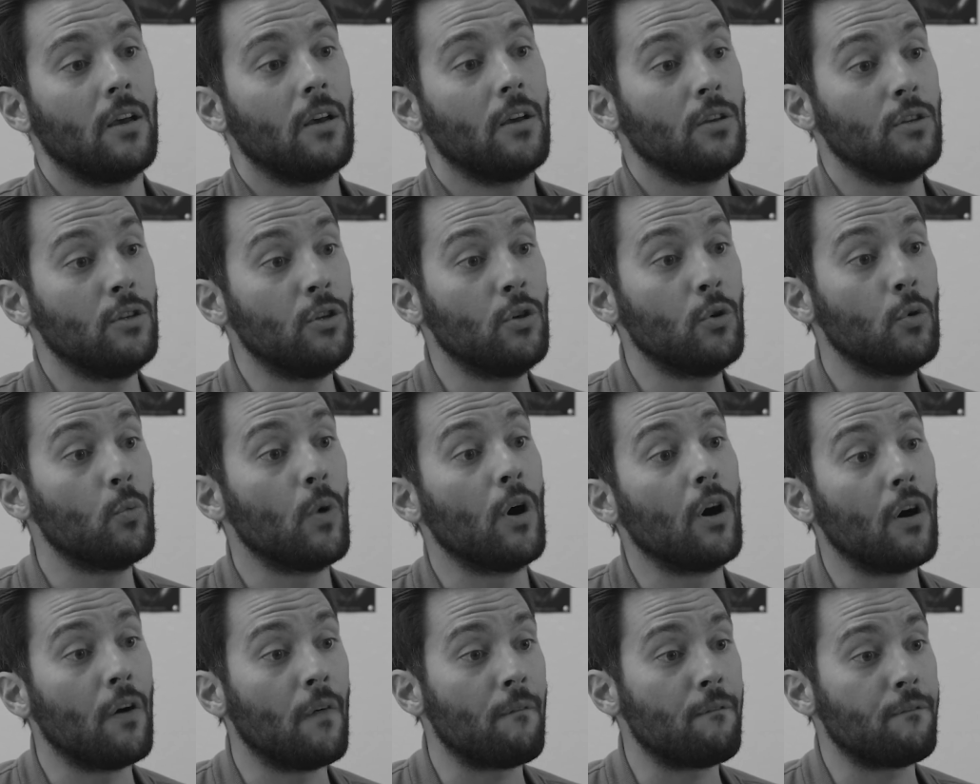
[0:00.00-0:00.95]
you
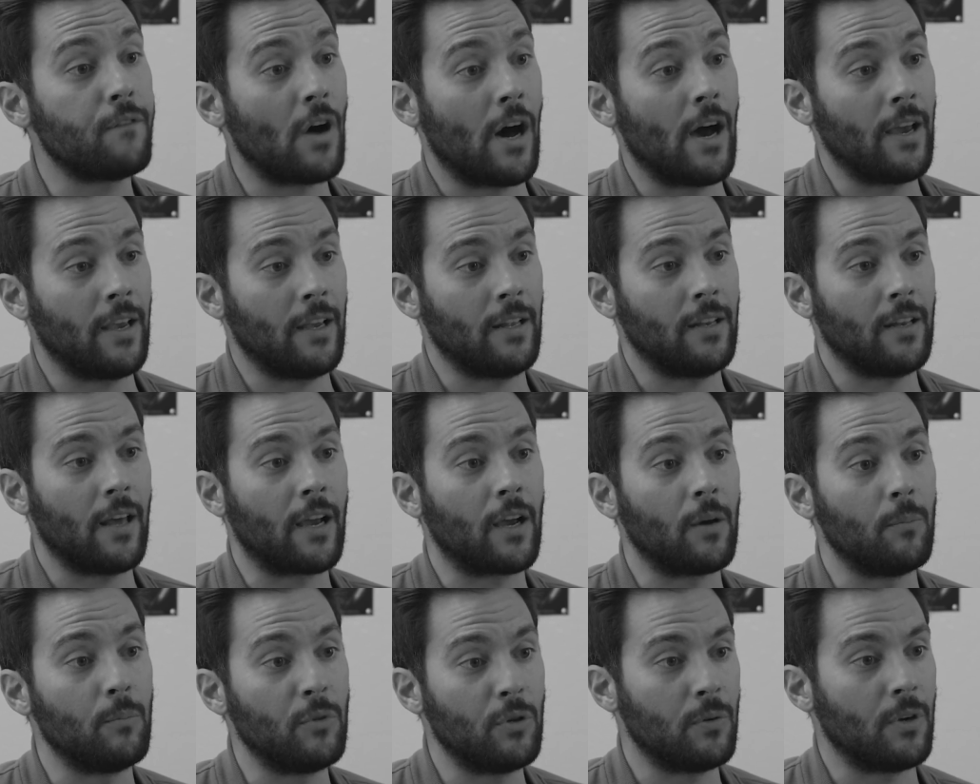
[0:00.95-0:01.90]
will find a
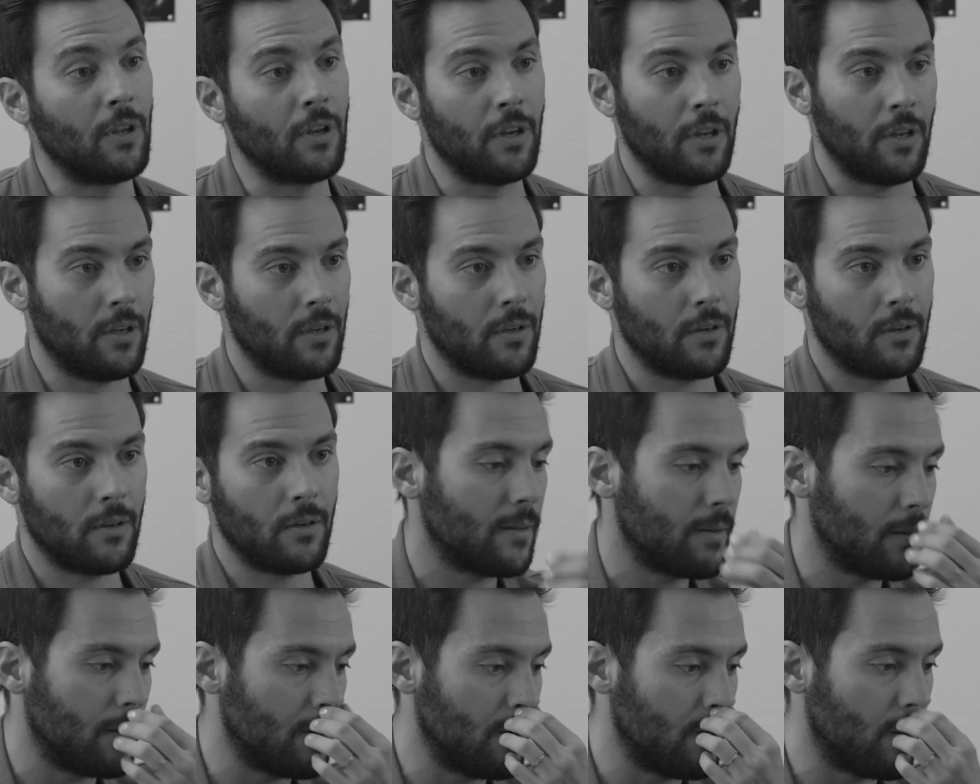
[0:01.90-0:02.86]
community.
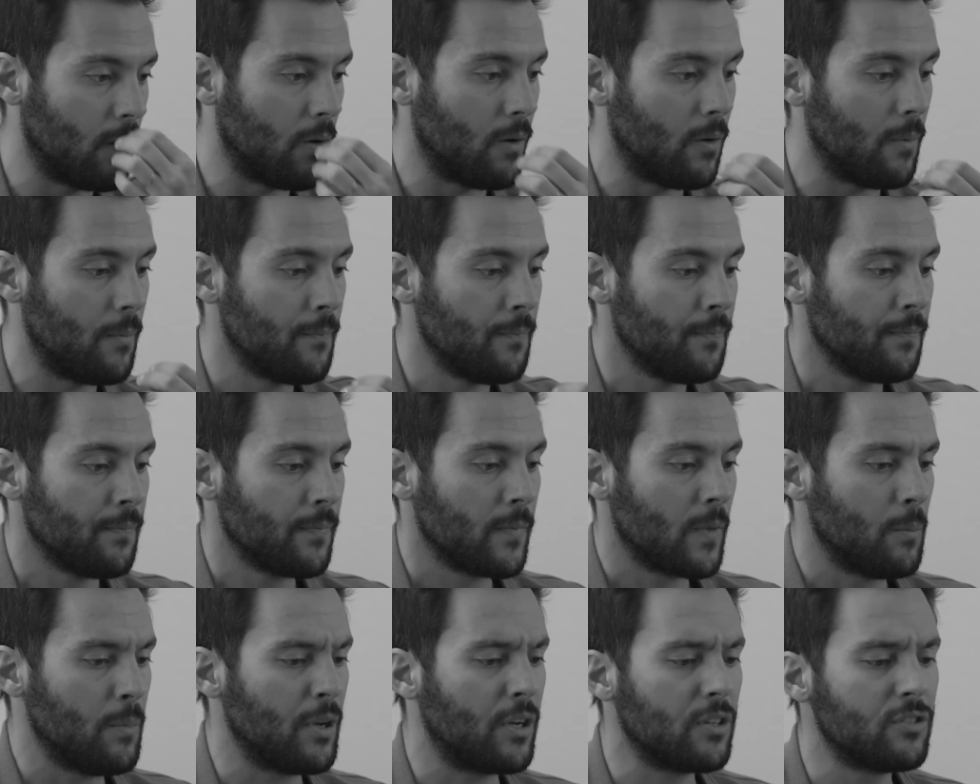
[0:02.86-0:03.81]
you know,
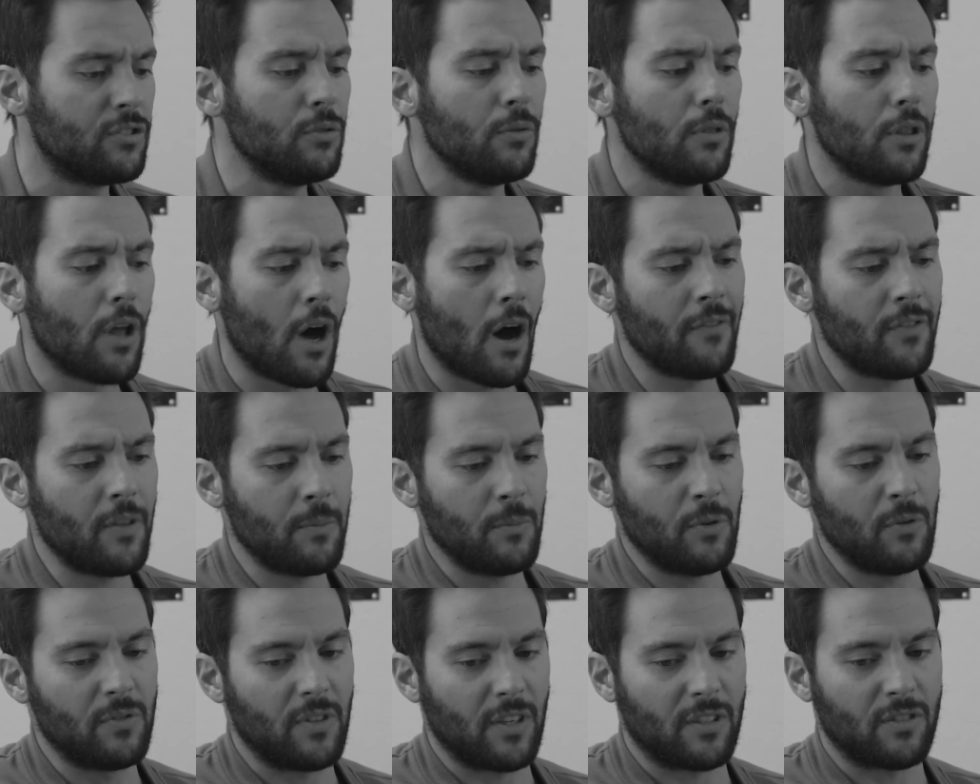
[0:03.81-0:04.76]
because you love the
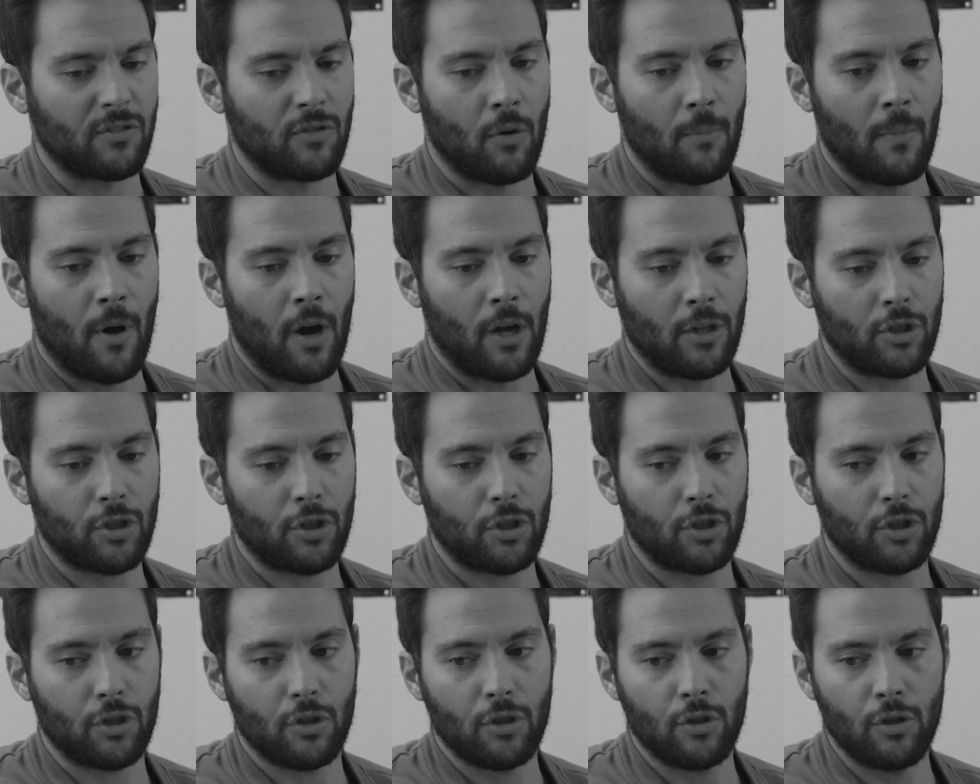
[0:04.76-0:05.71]
music so
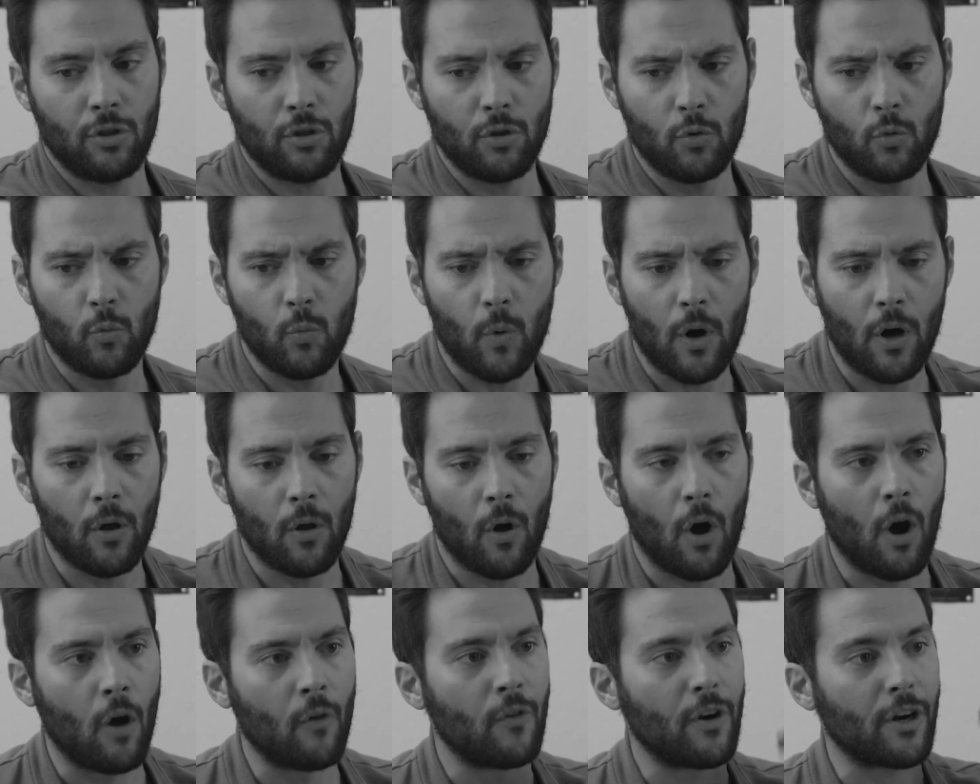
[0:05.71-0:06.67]
much, you will
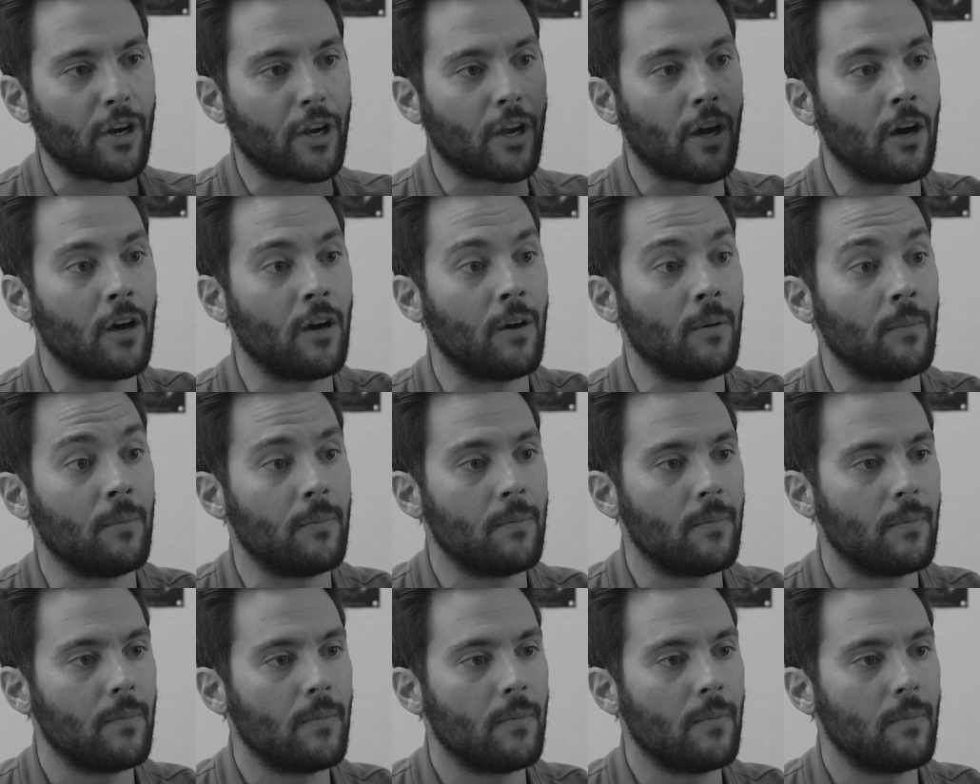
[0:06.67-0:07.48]
overcome